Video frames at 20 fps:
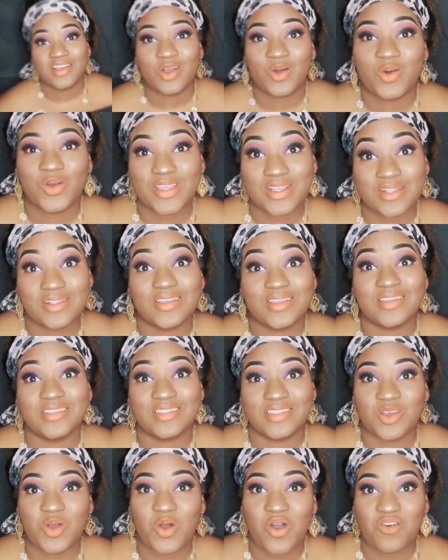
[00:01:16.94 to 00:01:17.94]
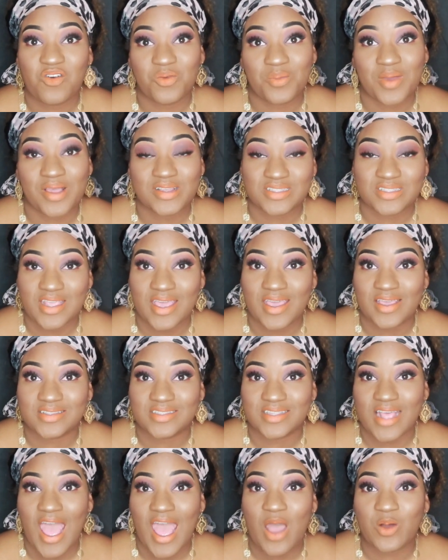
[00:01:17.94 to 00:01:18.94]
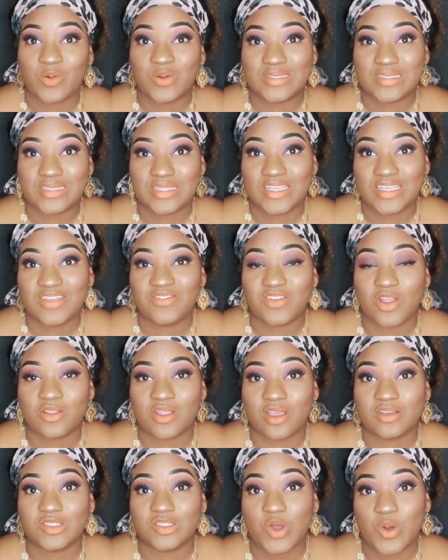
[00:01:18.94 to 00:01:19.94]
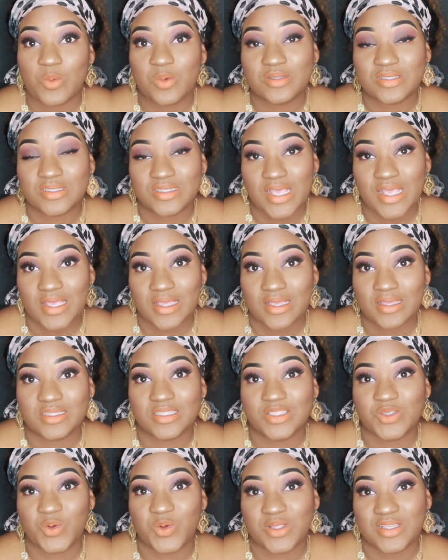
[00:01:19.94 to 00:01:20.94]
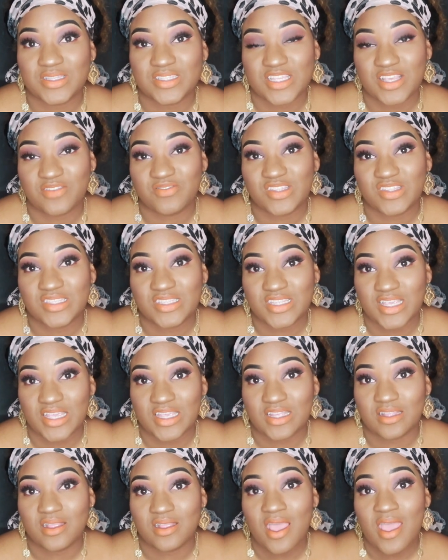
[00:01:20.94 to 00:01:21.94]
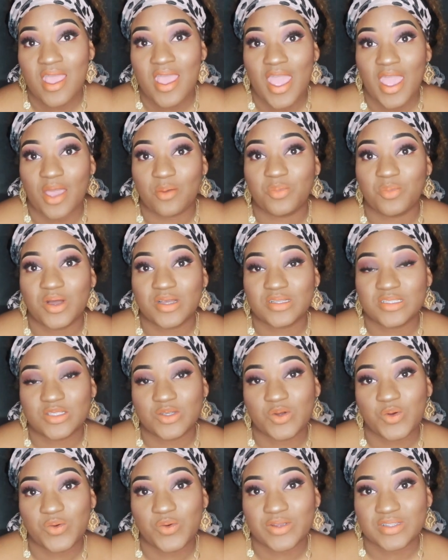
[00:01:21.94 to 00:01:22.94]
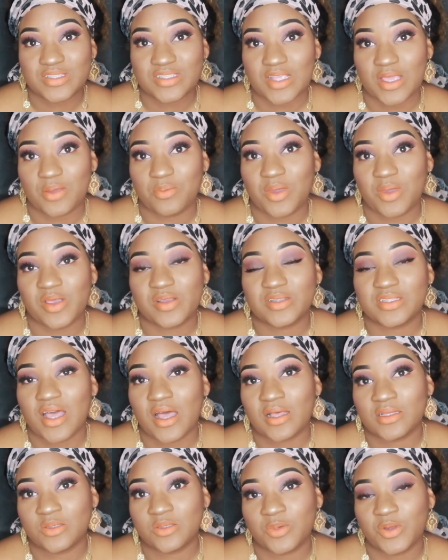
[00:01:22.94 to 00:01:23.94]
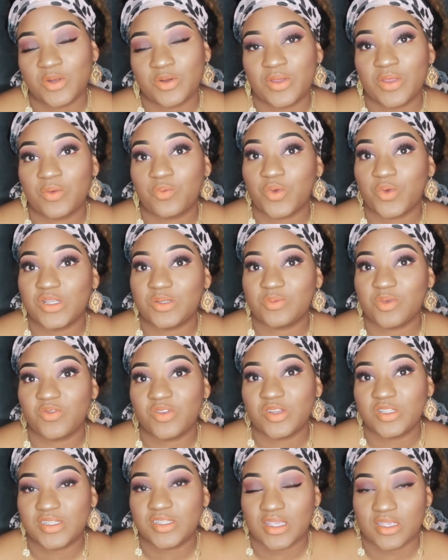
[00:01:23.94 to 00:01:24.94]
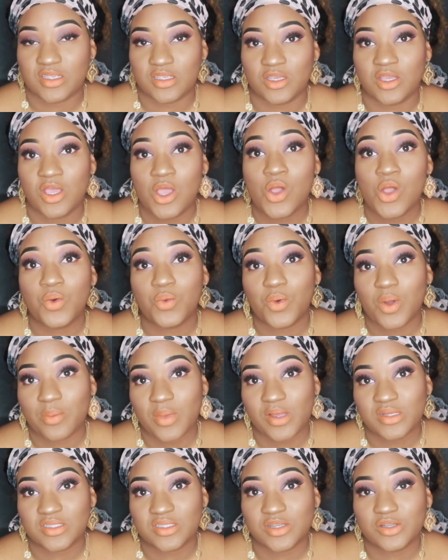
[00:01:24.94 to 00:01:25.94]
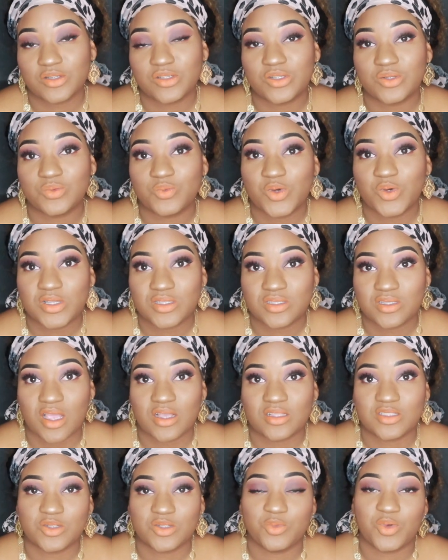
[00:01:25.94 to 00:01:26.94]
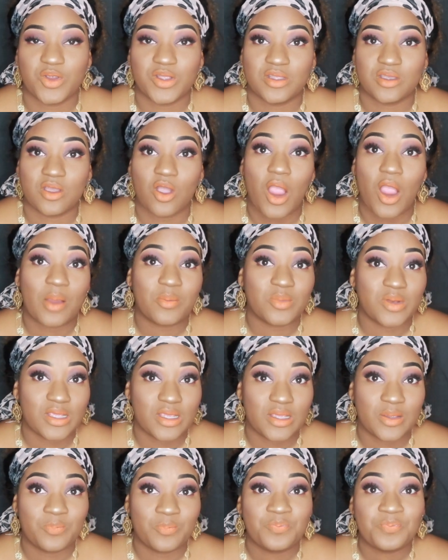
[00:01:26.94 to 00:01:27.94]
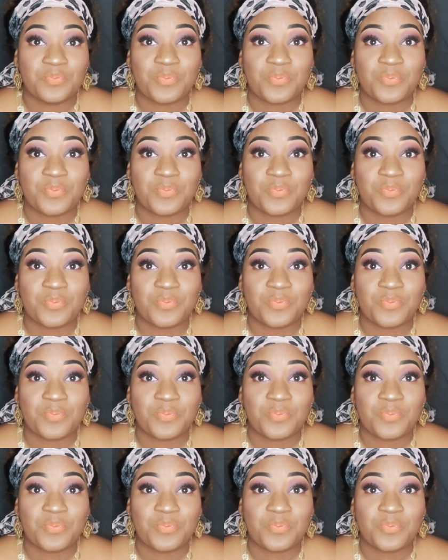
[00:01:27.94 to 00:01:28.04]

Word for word: Quickly, to go over my stats, I was sleeved on October second, twenty seventeen at Bon Secours Saint Mary's Hospital in Richmond, Virginia, where my surgeon was Doctor Brandon Carmody.